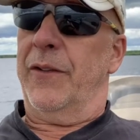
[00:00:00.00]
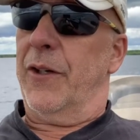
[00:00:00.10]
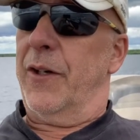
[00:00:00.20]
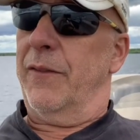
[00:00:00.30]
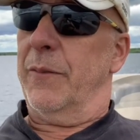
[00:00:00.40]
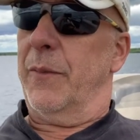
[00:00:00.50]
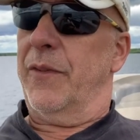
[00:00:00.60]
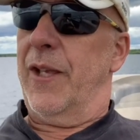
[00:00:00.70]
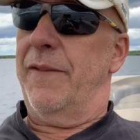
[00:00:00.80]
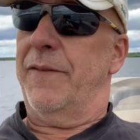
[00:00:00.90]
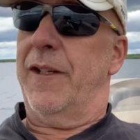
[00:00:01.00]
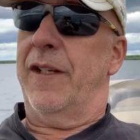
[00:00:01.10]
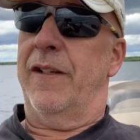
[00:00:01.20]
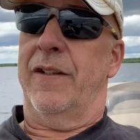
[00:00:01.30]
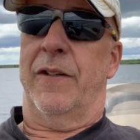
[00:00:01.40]
starting from
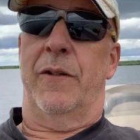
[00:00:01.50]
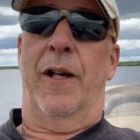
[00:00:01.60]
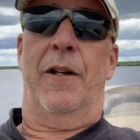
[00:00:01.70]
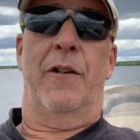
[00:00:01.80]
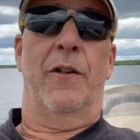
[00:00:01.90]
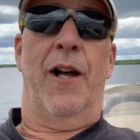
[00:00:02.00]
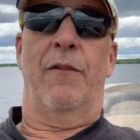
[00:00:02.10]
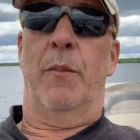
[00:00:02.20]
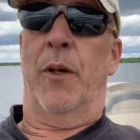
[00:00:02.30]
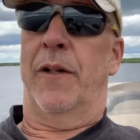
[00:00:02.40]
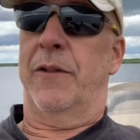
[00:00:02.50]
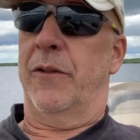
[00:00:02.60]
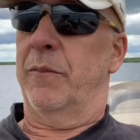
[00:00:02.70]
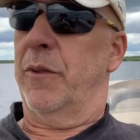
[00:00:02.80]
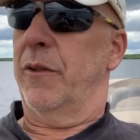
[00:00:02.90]
safety to how to drive a
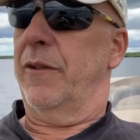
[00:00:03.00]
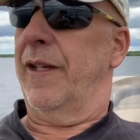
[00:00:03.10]
pontoon boat,